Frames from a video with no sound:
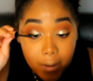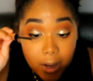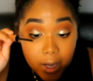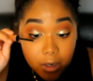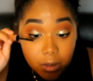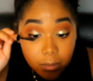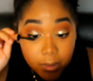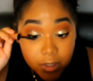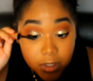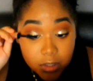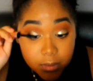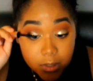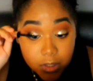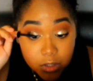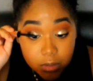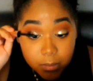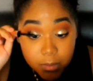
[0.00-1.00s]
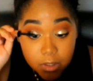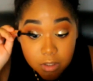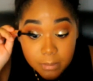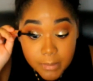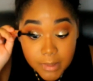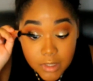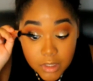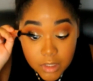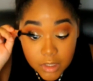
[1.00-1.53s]
don't want to spend so much on
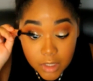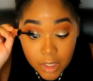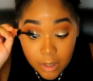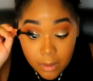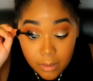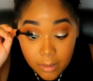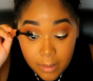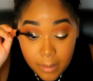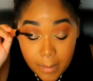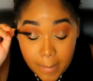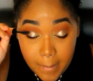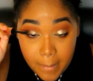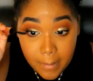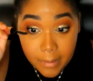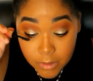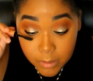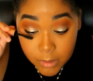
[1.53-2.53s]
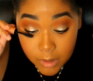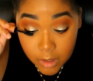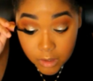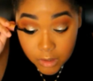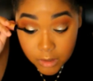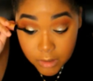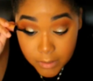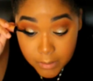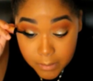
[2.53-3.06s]
mascara, to be
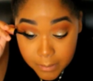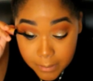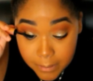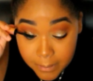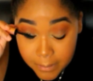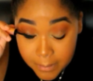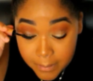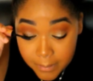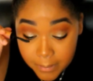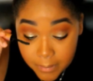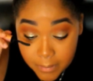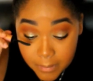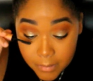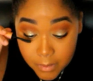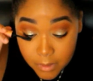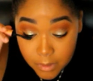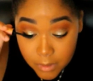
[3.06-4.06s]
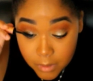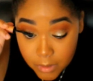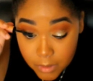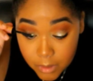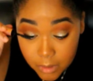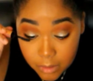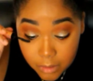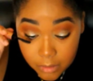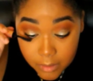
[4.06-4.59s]
honest.
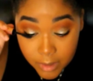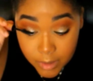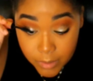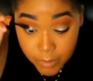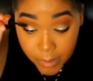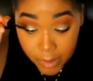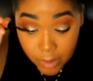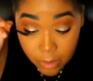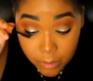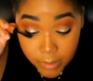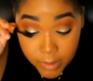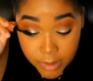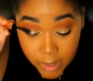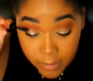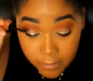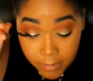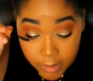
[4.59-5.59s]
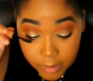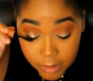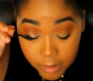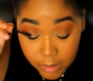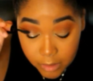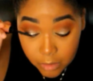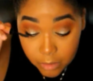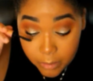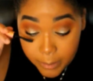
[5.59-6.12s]
So that's why I always have like the
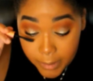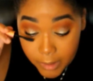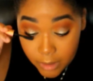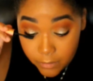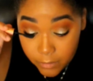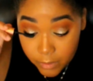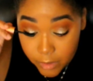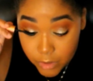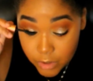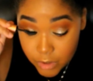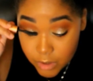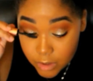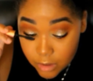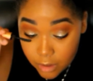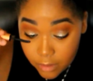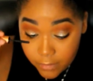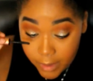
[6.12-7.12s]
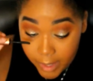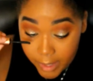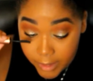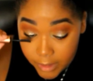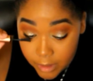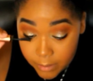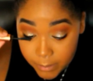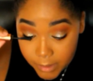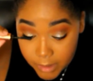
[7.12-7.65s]
little mini versions of
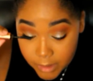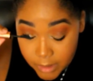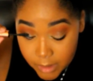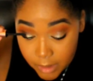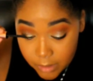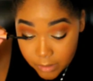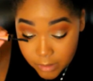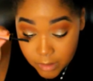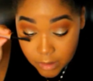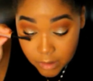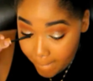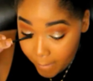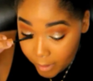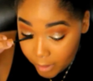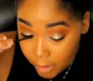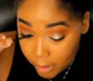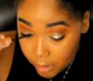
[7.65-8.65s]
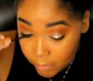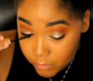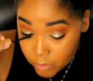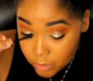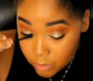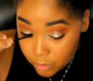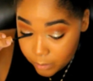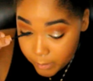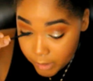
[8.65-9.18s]
high-end mascaras. And I have
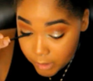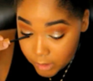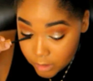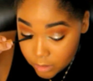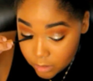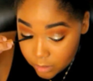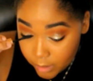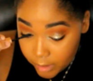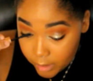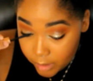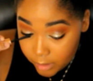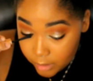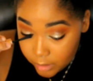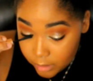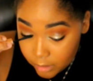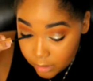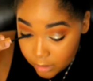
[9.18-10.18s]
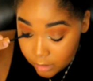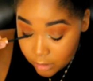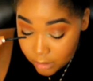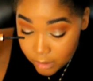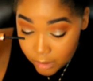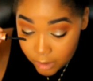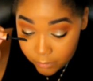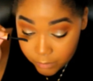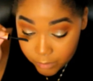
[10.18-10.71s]
so many, so I
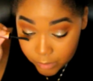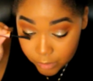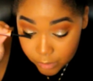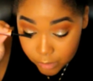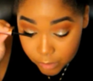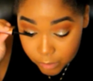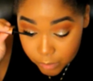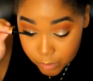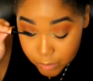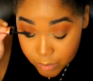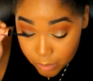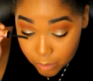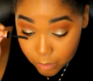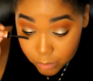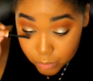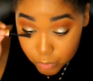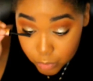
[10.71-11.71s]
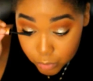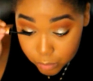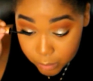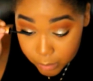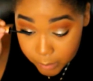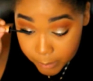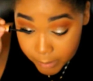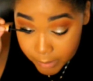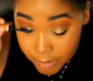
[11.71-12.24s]
never use a whole tube
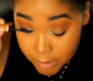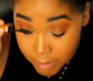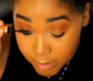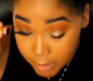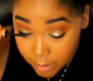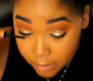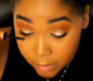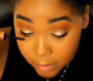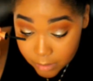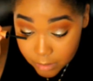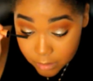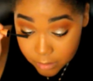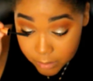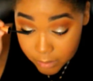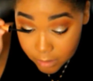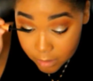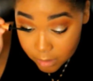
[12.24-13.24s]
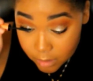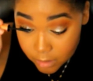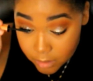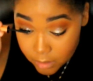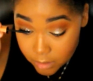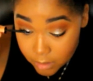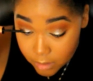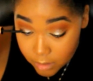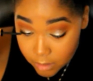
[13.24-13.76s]
of mascara, to be
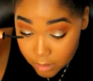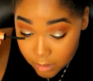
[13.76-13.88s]
honest.